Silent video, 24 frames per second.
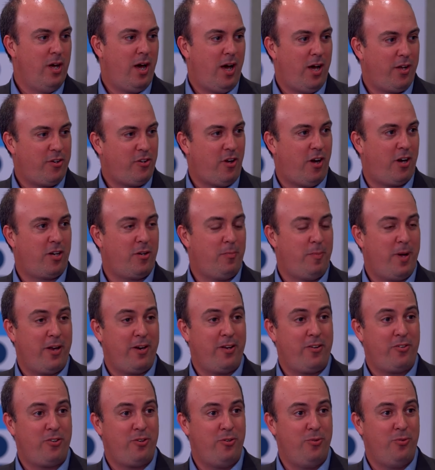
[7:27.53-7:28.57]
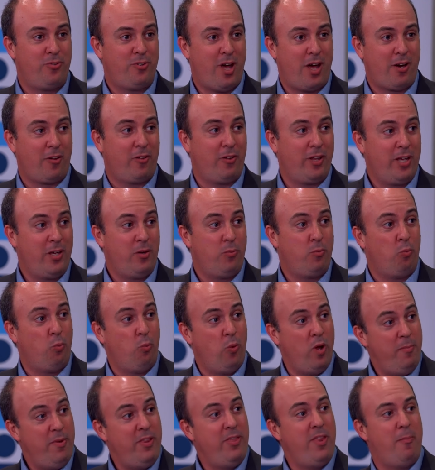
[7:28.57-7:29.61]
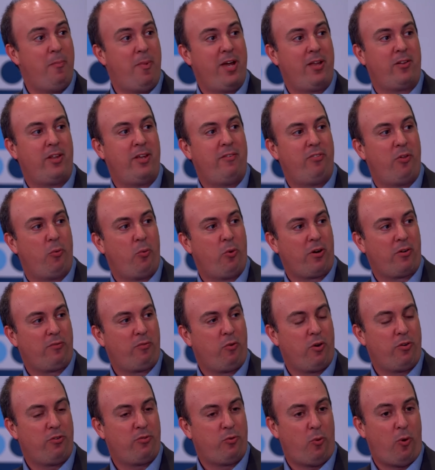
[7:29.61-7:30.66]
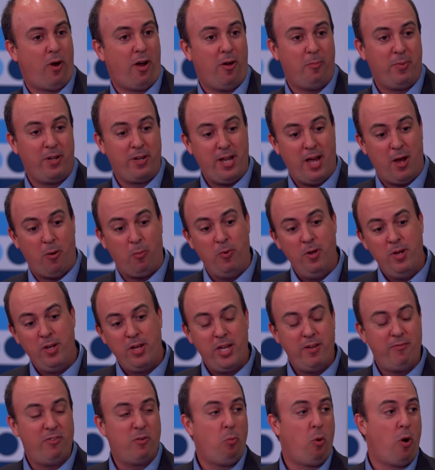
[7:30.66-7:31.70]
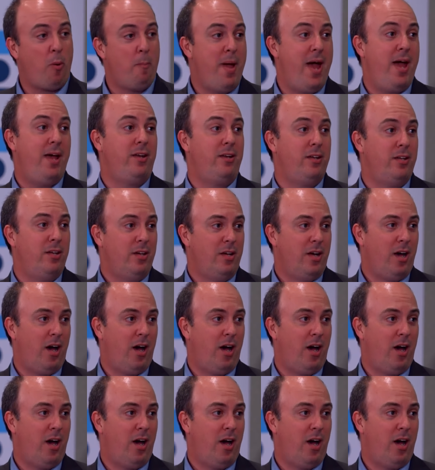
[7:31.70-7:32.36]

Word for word: Uh, talked about issues, not only women that might leave the workforce for a while, but now even more men